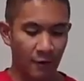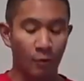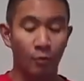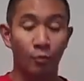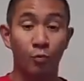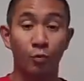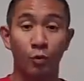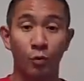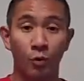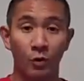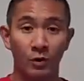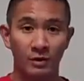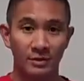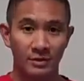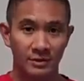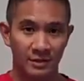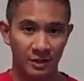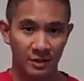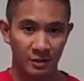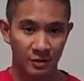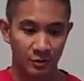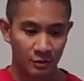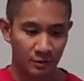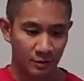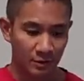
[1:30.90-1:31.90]

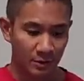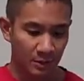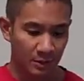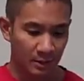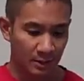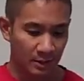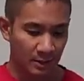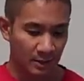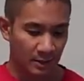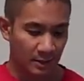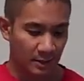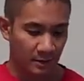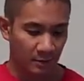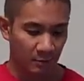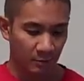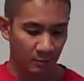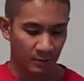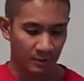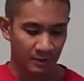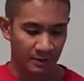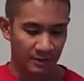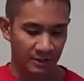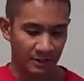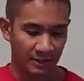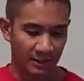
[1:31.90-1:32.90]
Warzone,
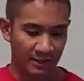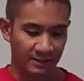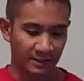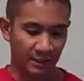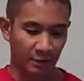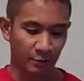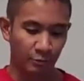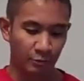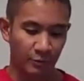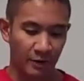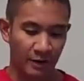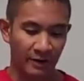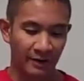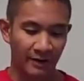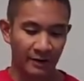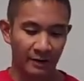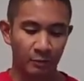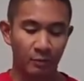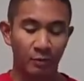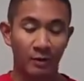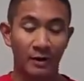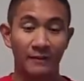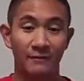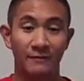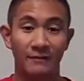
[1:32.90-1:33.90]
which is a Rarity
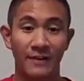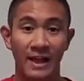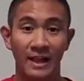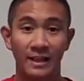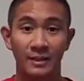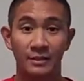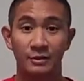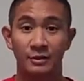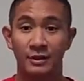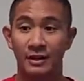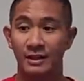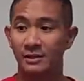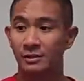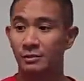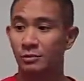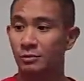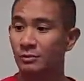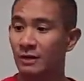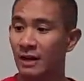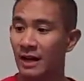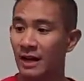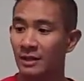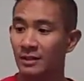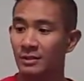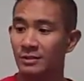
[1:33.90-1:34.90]
1 valued at
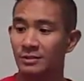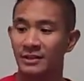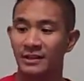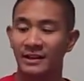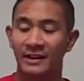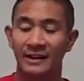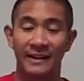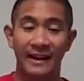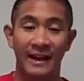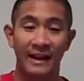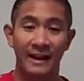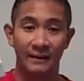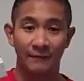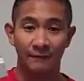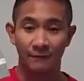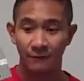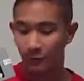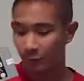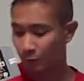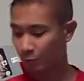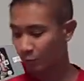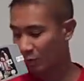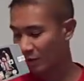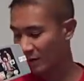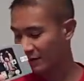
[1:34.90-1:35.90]
$2, and I got it
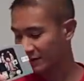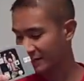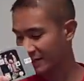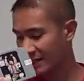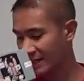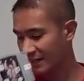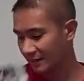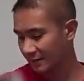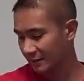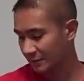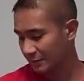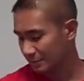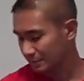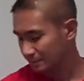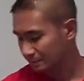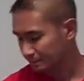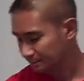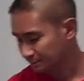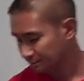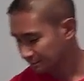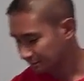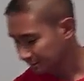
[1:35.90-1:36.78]
for $1.